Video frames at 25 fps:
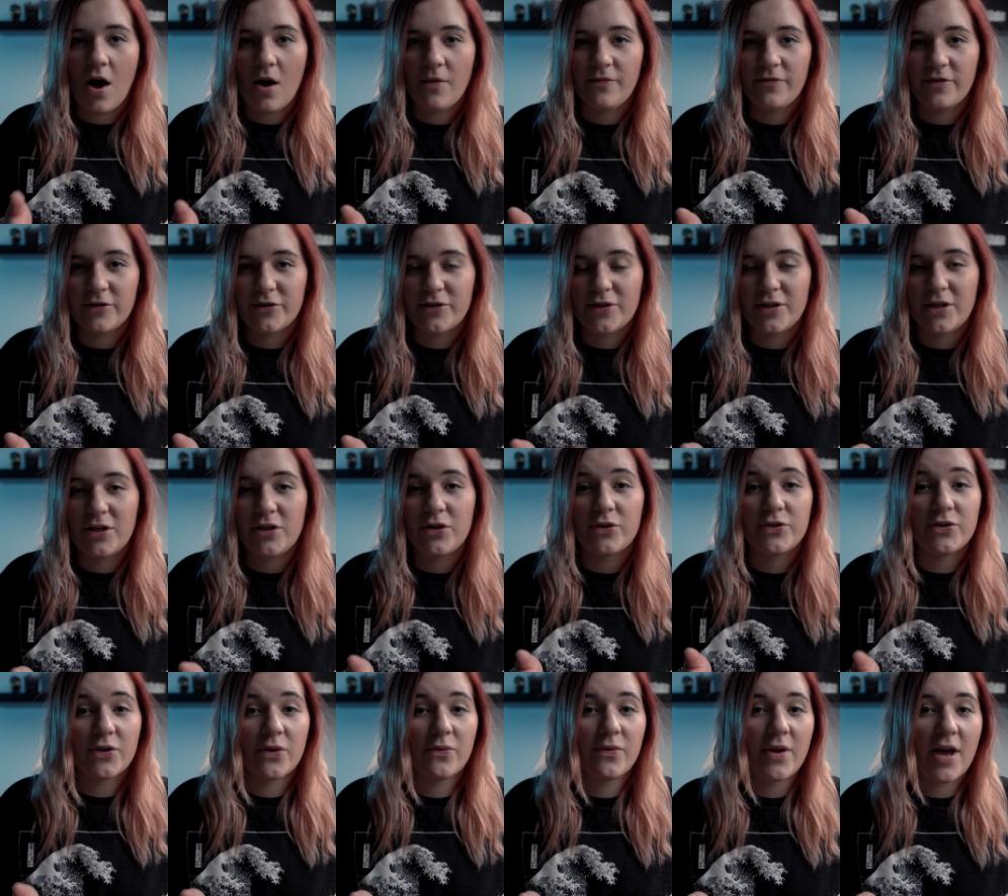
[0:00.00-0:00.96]
Obviously,
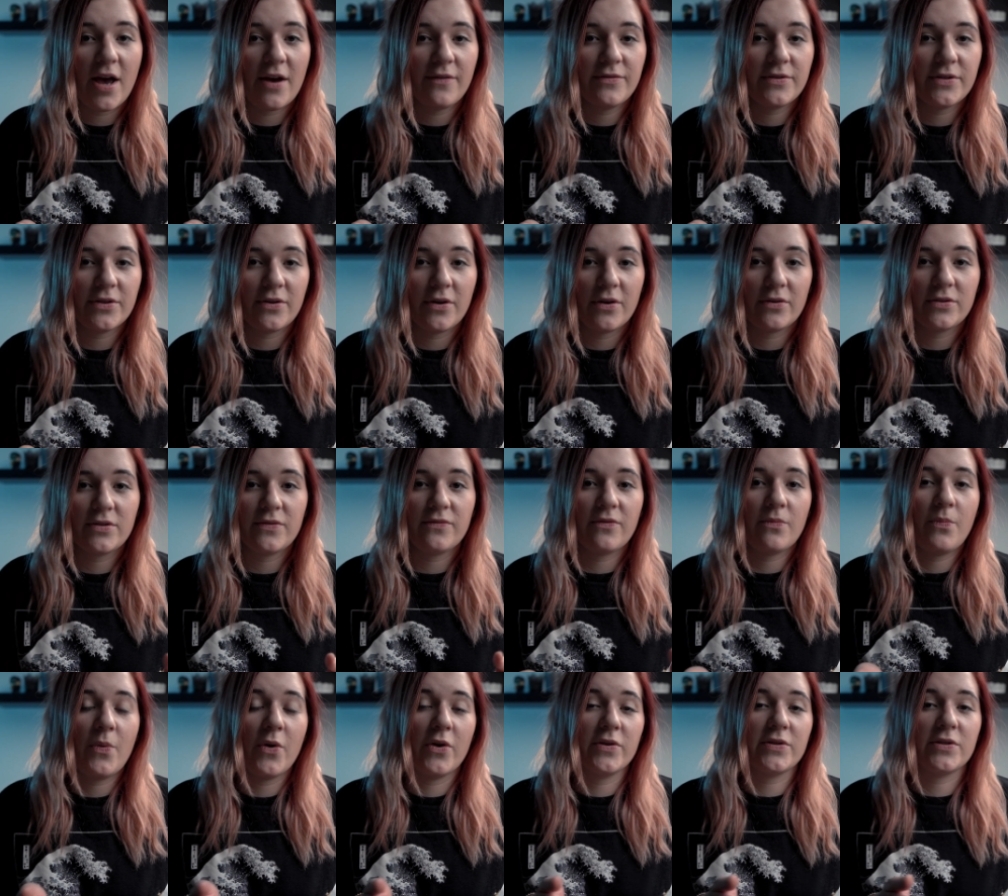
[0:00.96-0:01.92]
you don't have to go to
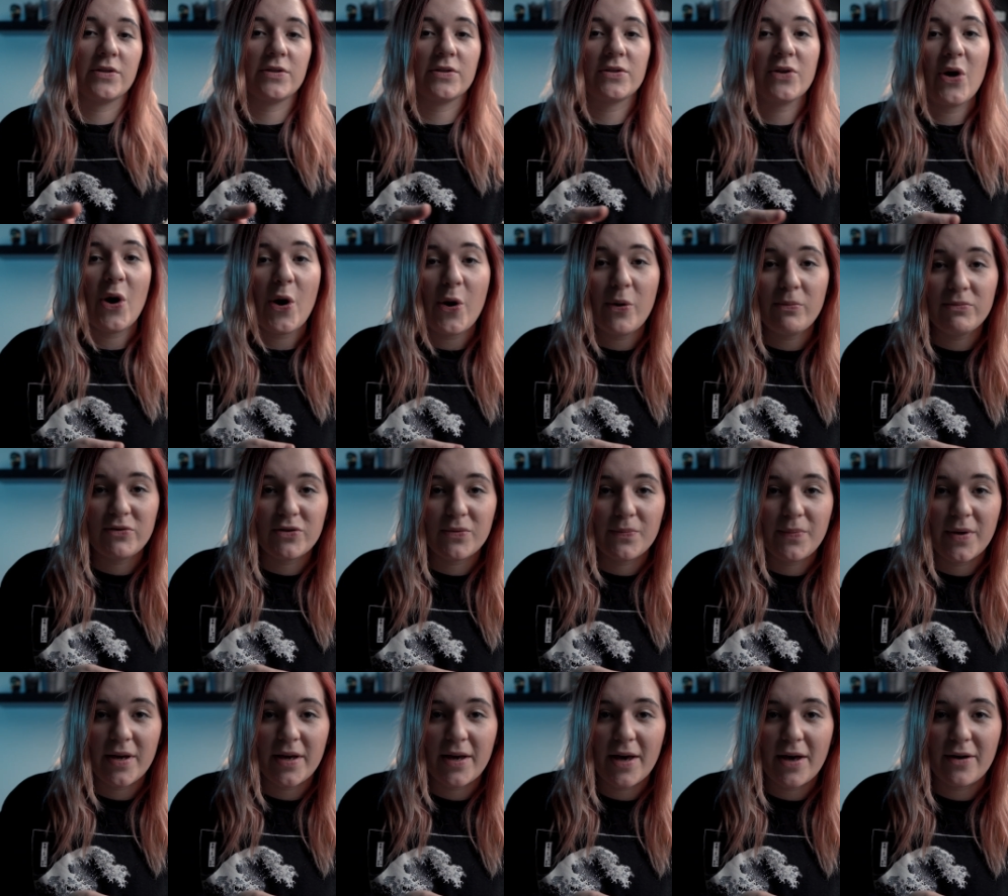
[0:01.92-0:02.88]
the person's home to
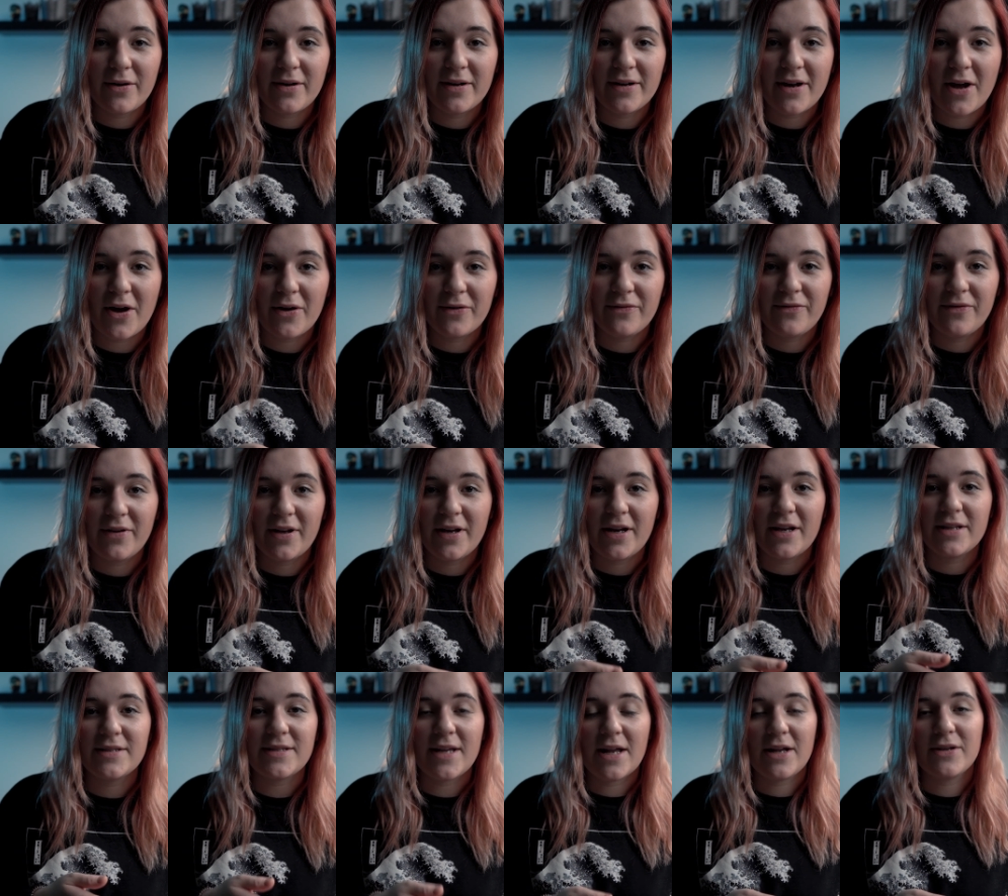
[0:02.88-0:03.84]
pick out an outfit.
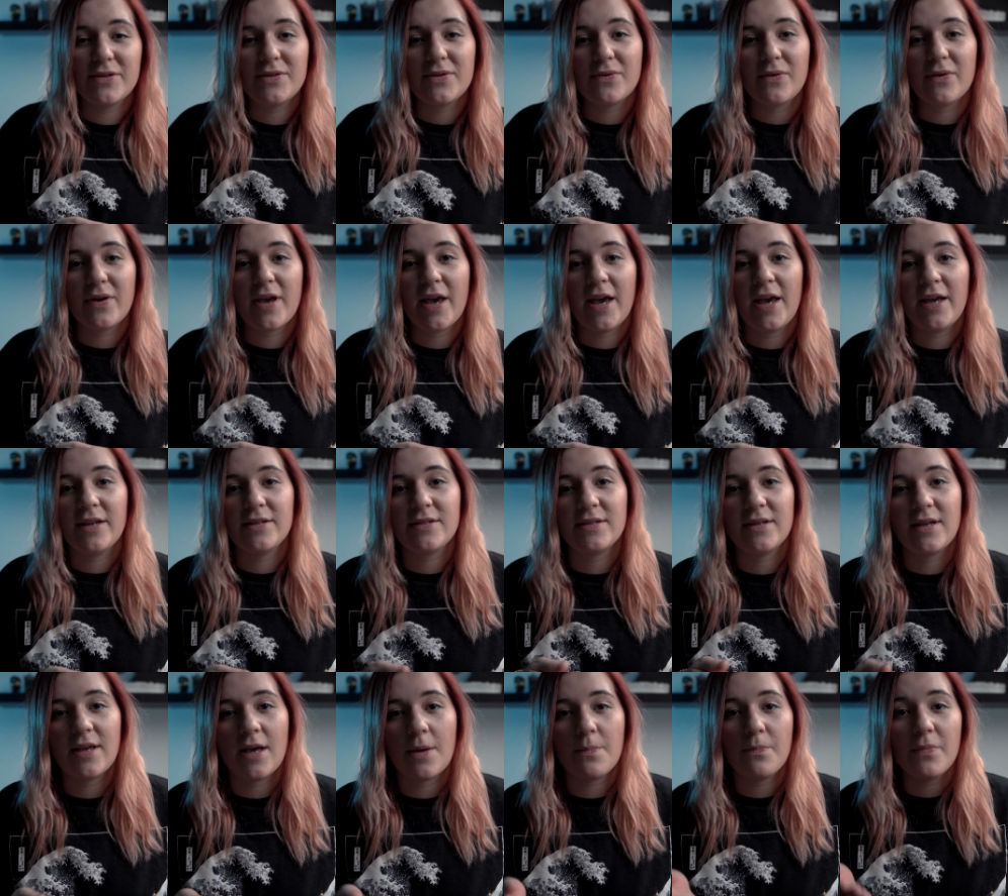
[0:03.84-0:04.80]
It's also okay
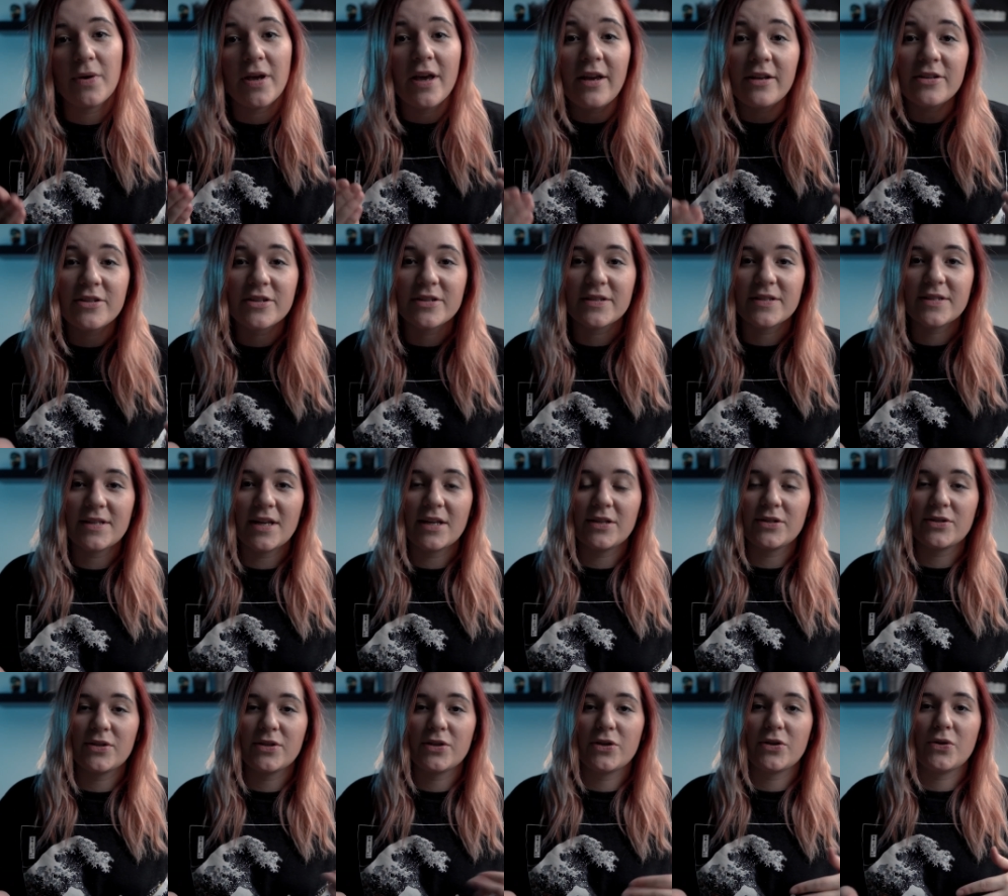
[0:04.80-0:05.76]
to get pictures
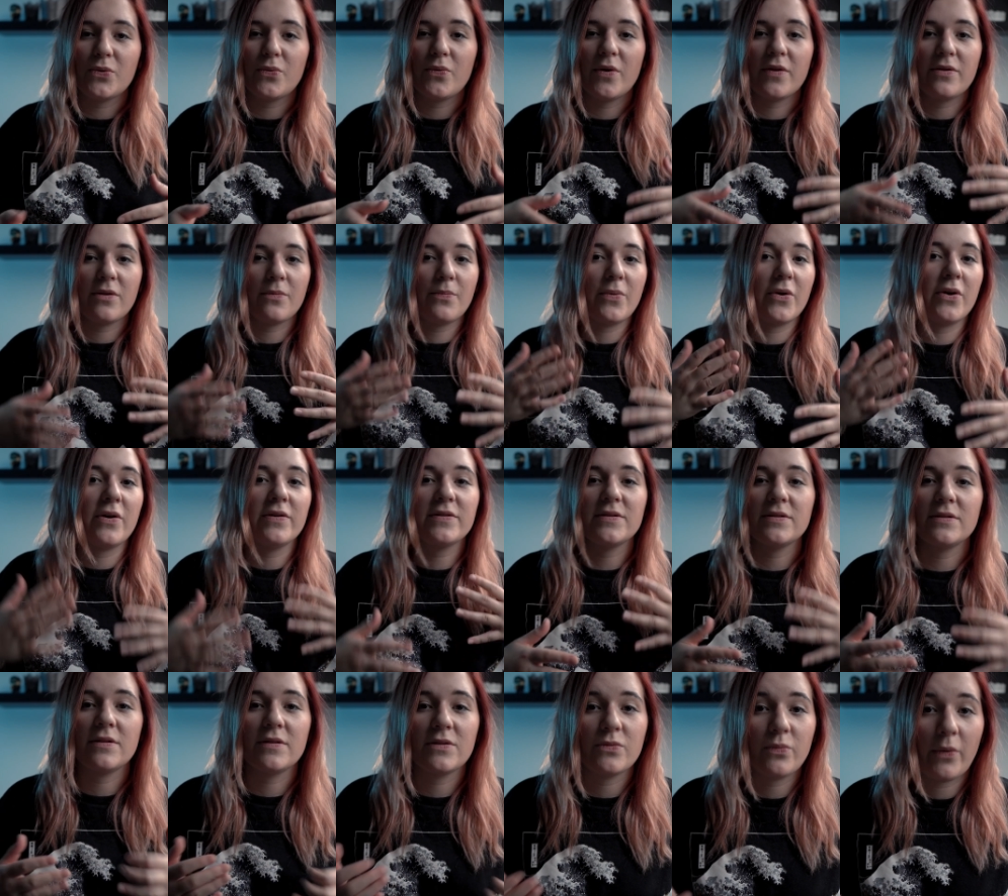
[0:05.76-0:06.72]
sent to you where the
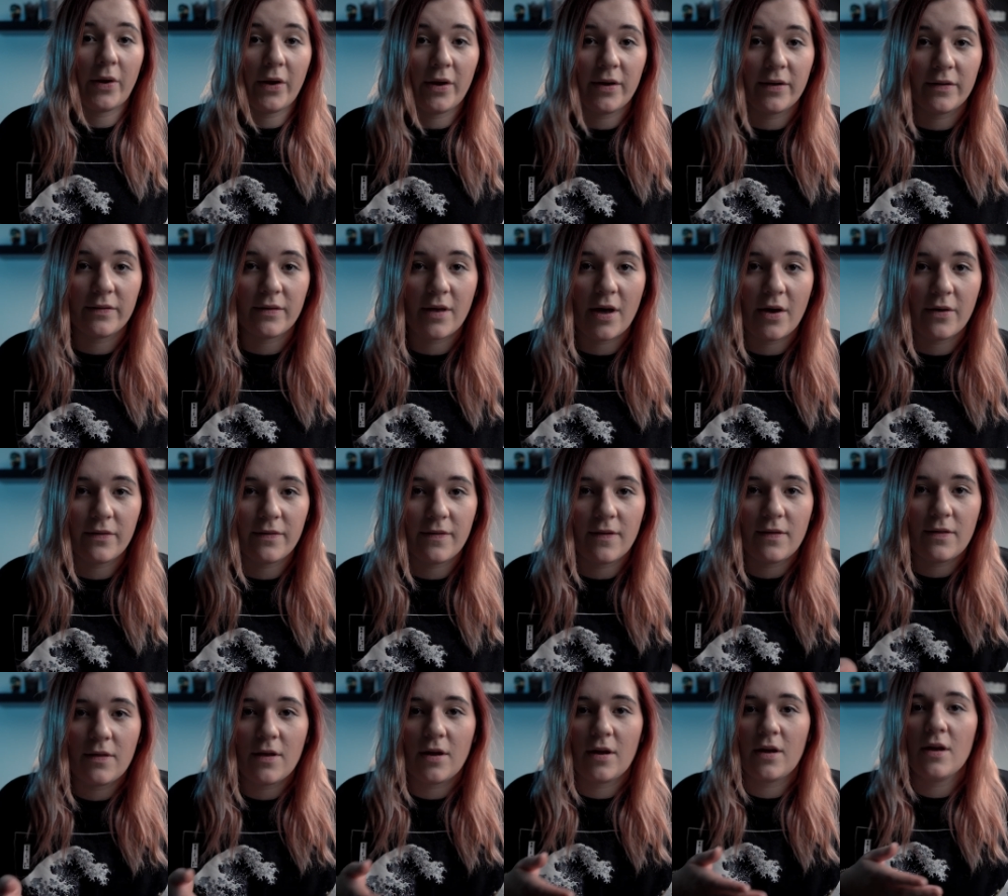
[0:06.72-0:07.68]
person is wearing the
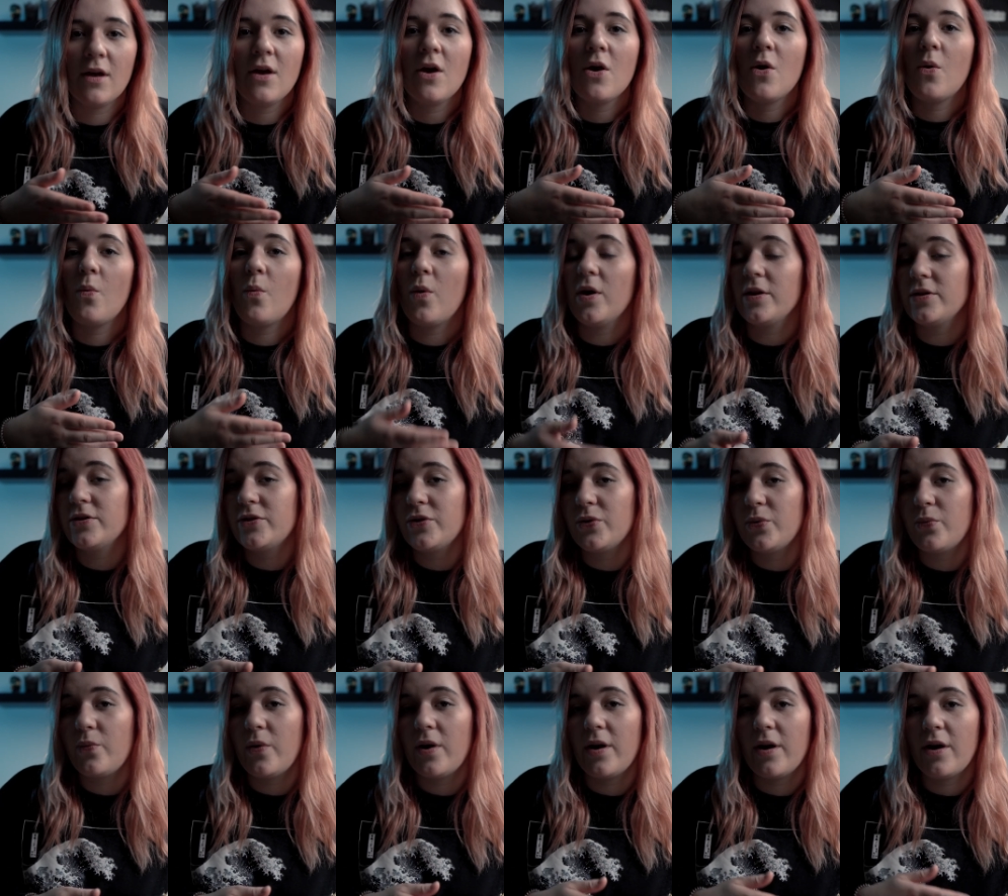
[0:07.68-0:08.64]
outfit they want
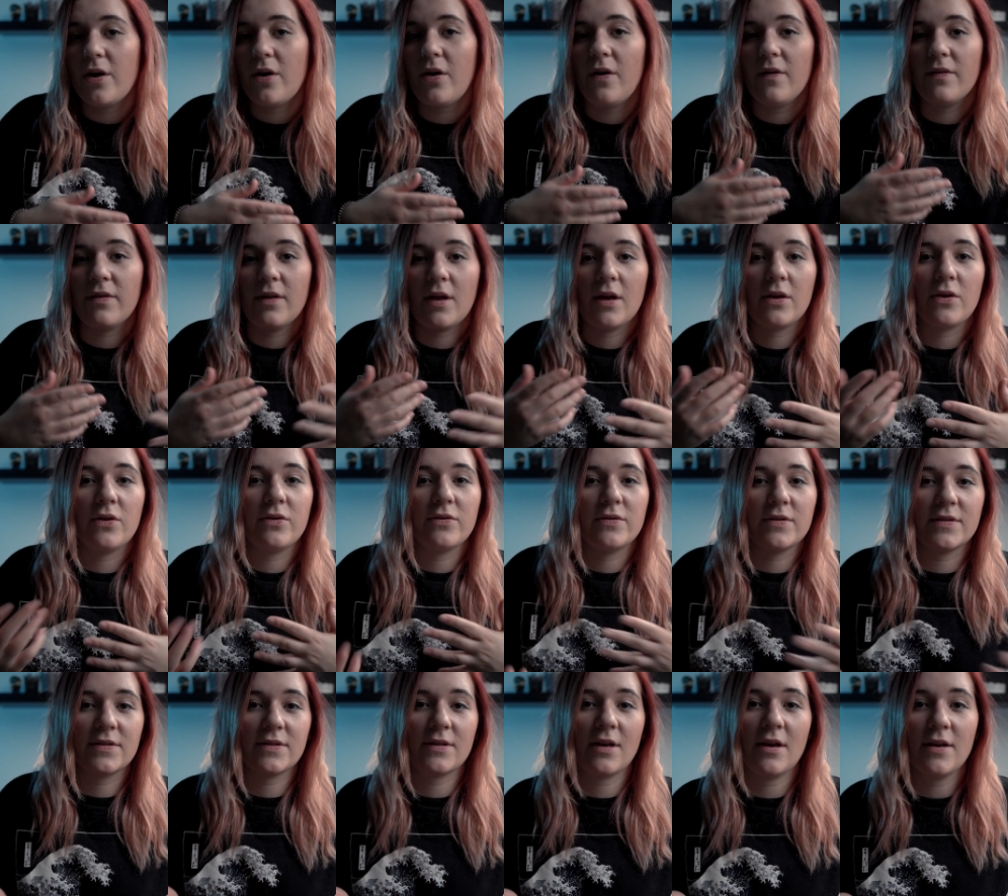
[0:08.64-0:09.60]
to wear or that you
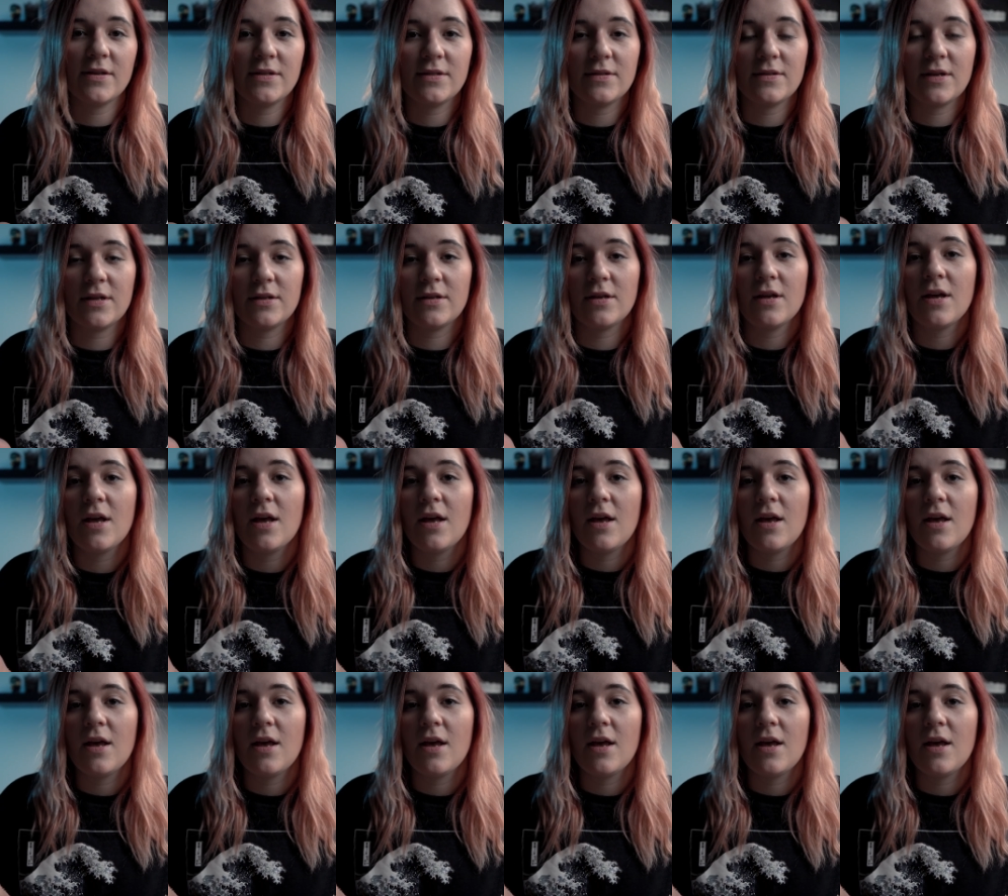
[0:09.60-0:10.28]
discussed that